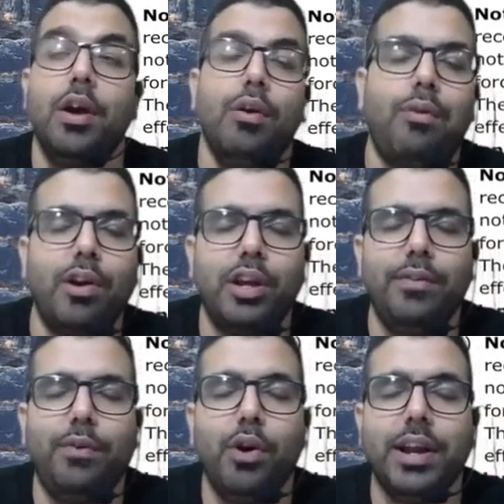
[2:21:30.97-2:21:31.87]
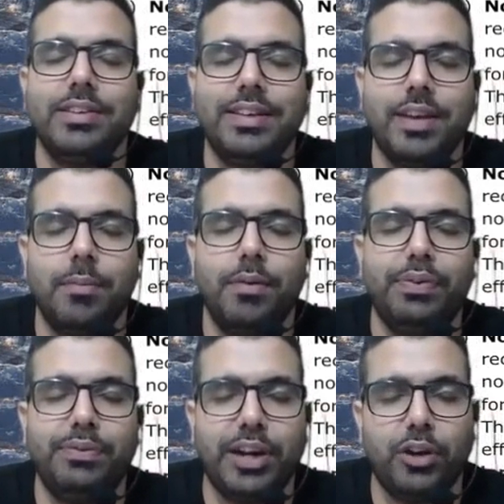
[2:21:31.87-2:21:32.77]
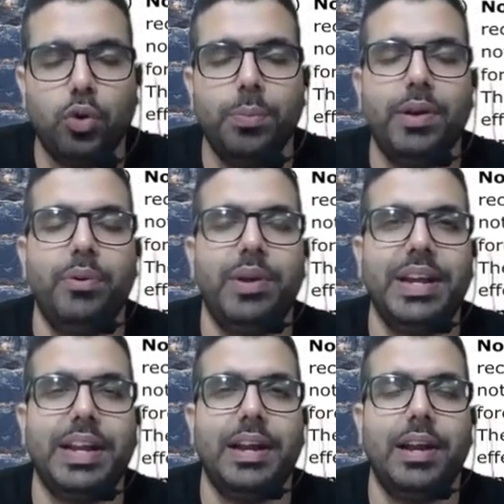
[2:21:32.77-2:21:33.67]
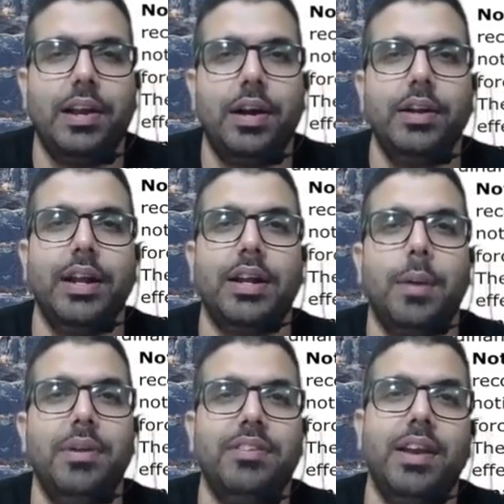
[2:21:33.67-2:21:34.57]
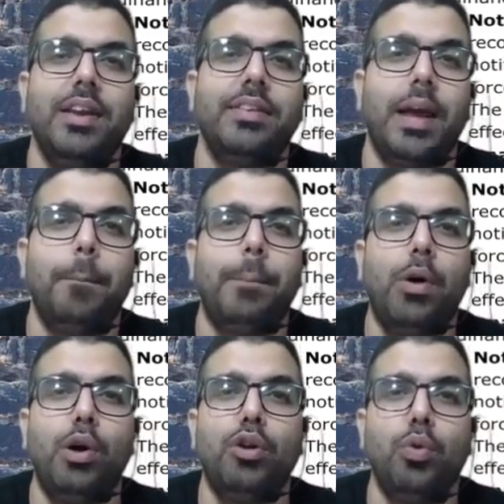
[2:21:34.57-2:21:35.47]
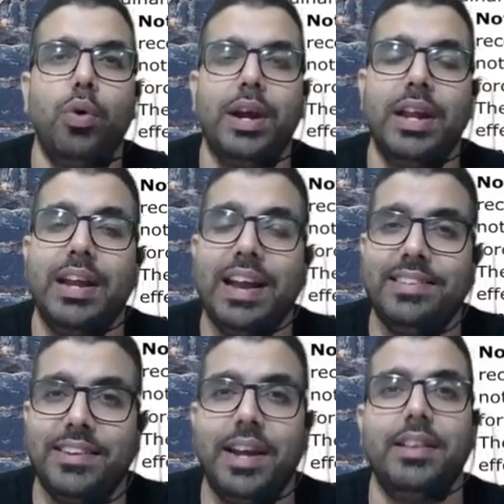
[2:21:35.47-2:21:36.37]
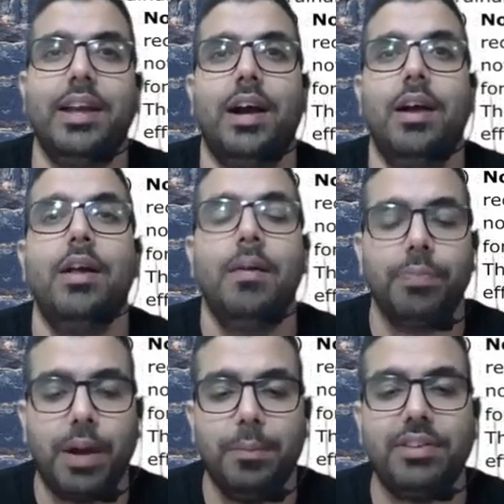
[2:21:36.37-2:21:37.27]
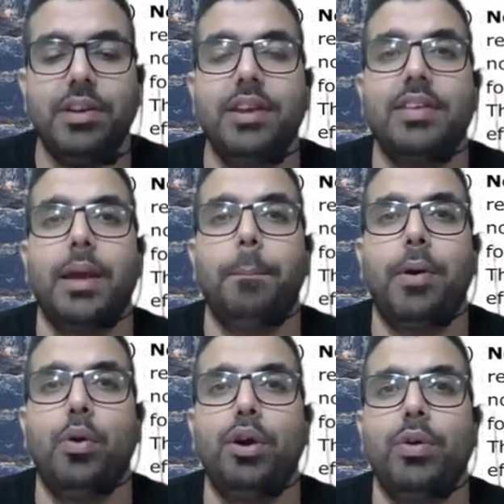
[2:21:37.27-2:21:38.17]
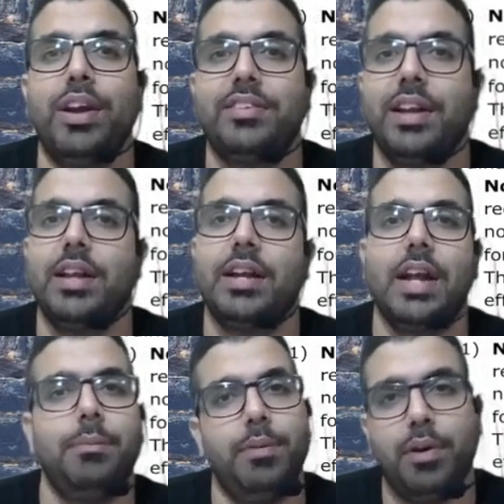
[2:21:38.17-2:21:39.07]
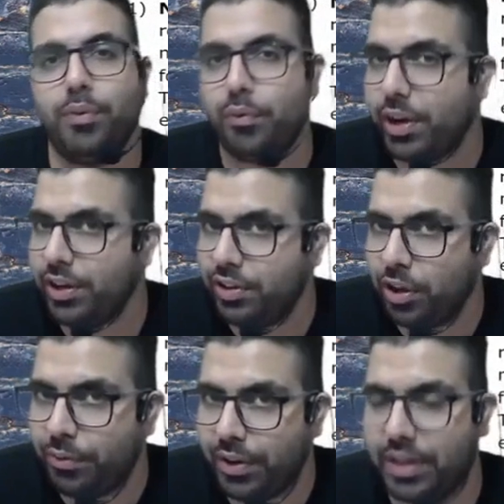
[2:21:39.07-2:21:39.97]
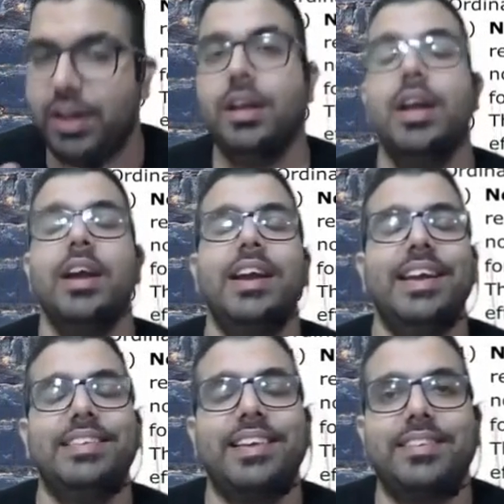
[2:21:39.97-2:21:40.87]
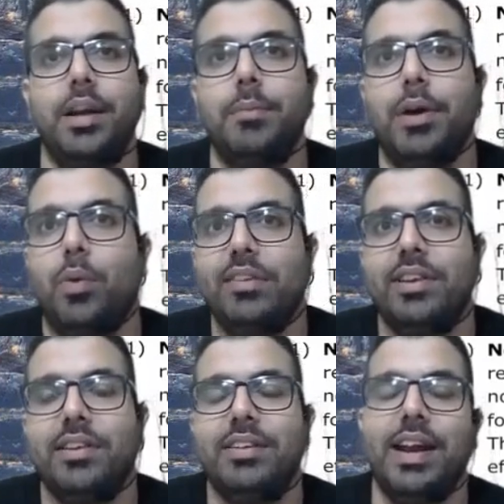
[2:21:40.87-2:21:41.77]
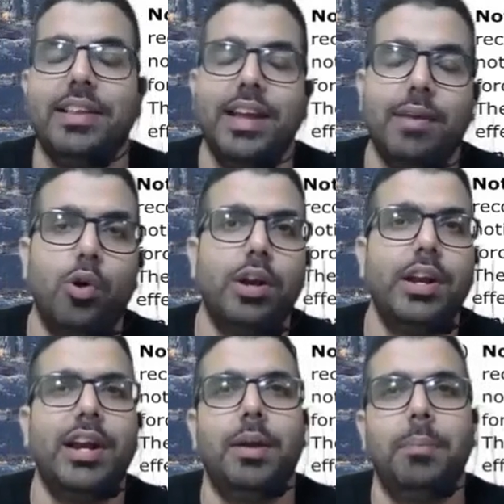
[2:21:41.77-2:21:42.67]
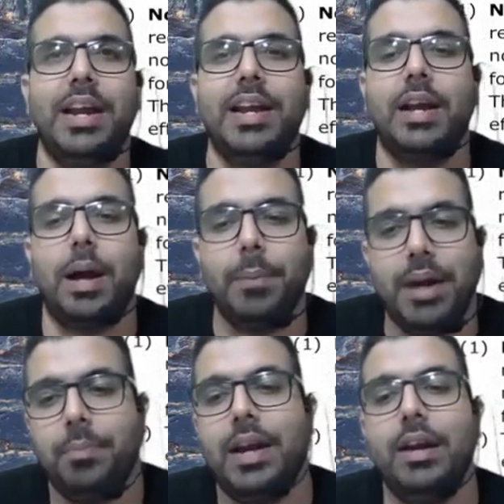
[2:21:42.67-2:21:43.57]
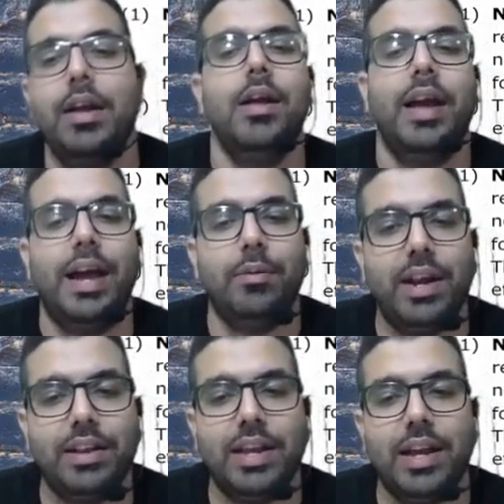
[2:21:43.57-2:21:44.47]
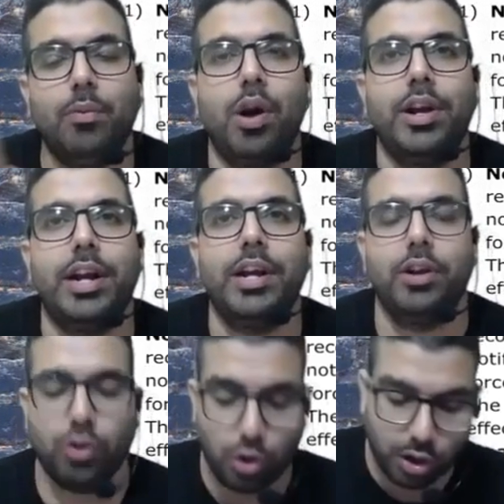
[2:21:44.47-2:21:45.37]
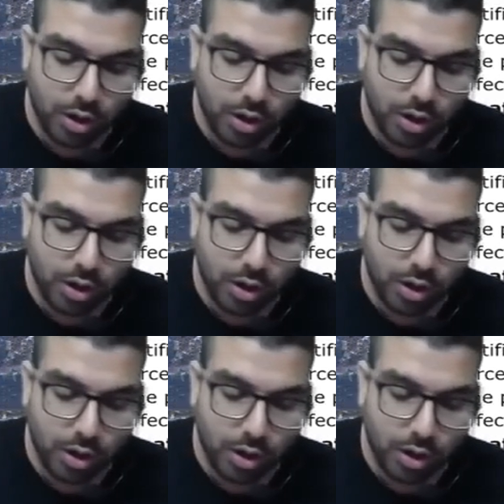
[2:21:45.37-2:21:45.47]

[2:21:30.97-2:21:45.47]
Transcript: 44 and section number 52 may we went ahead and learned that commissioner is empowered to go ahead and extend the commissioner is empowered to extend the time limit for furnishing of return in section number 168 they have gone ahead and made an amendment and where they have gone ahead and told